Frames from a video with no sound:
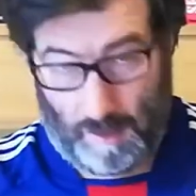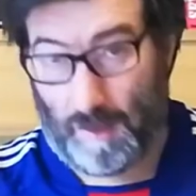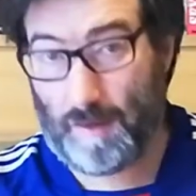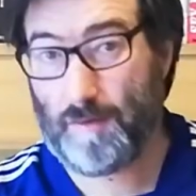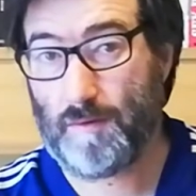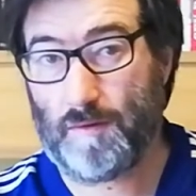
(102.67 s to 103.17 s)

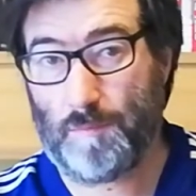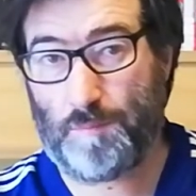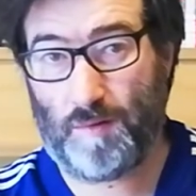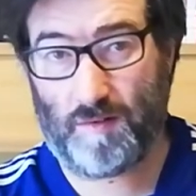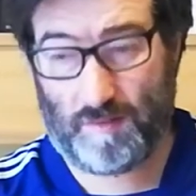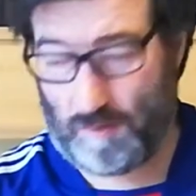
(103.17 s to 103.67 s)
And the
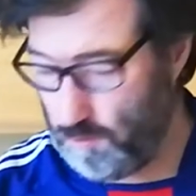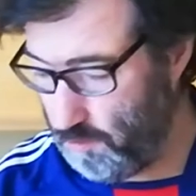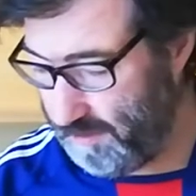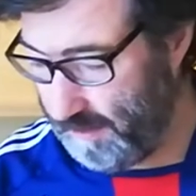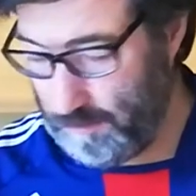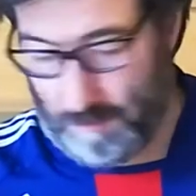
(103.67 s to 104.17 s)
person who
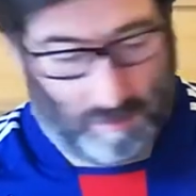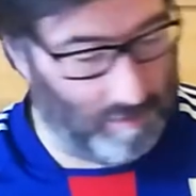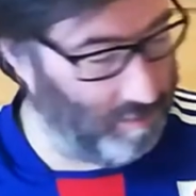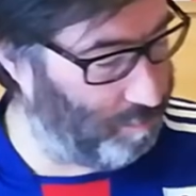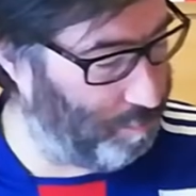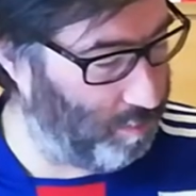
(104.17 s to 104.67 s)
sent me
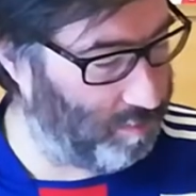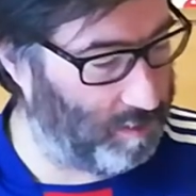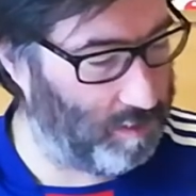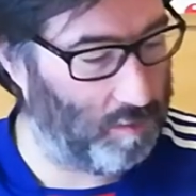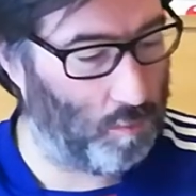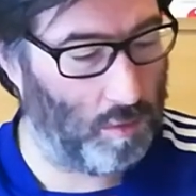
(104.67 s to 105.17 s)
this
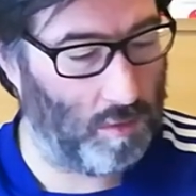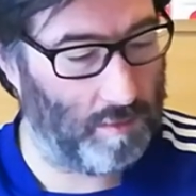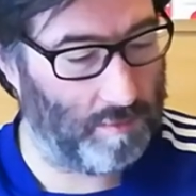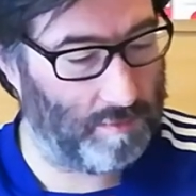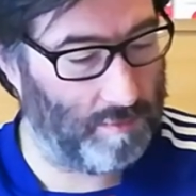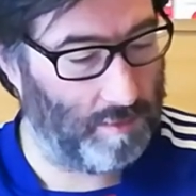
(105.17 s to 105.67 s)
postcard
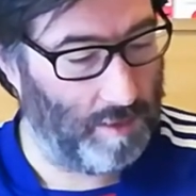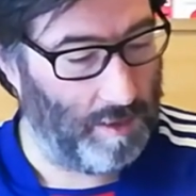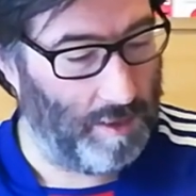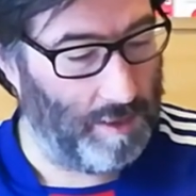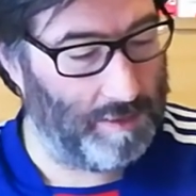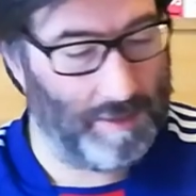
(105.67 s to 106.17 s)
was
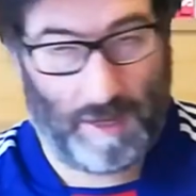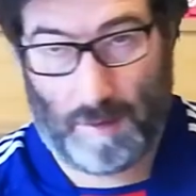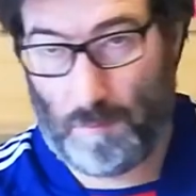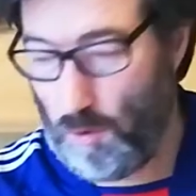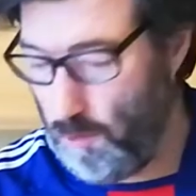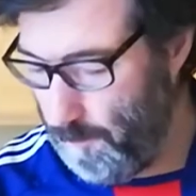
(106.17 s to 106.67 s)

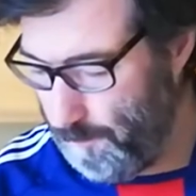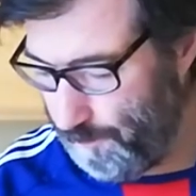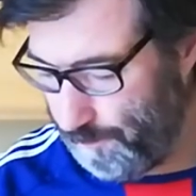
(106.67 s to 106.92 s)
Diemo,